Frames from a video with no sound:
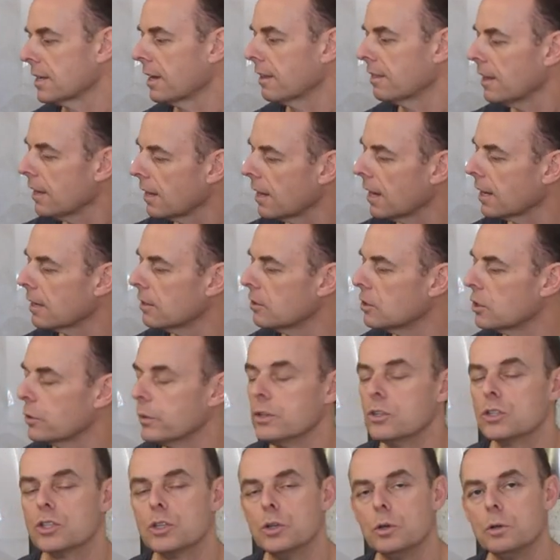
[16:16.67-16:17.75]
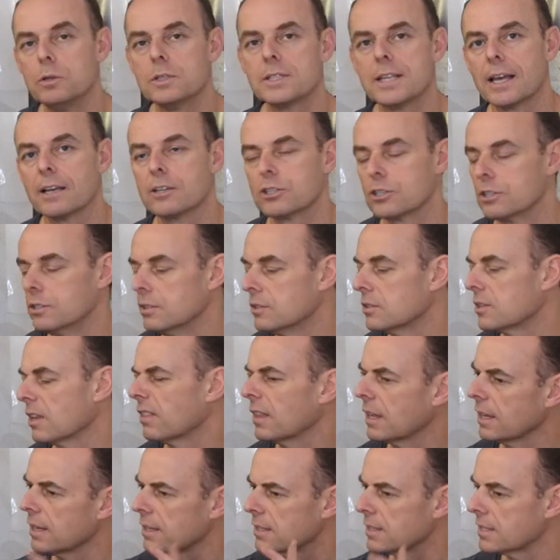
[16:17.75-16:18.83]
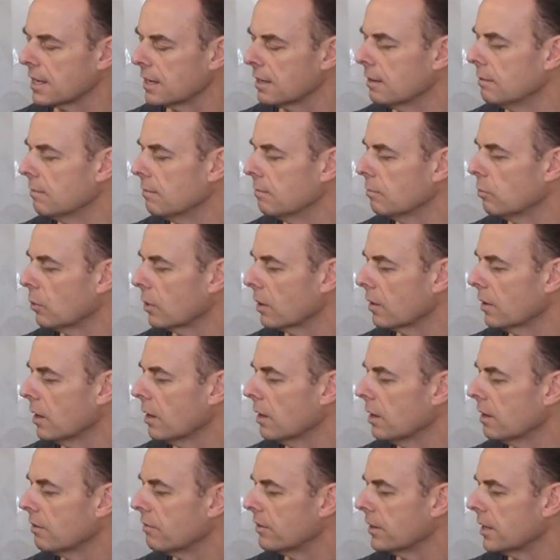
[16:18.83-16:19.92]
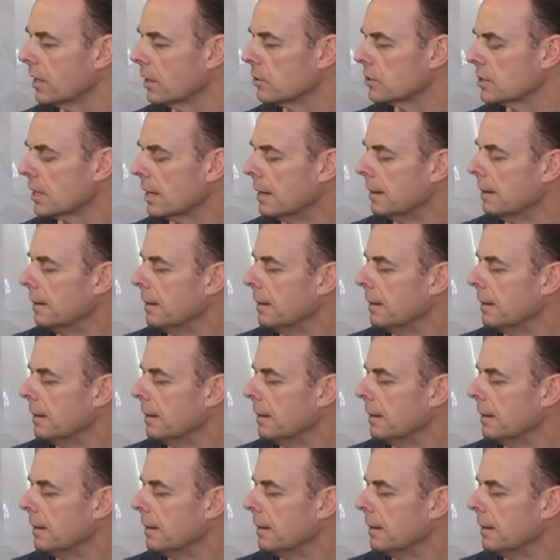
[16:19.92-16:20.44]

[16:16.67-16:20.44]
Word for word: I think I can do it in two sections. I think I said in one of the earlier videos.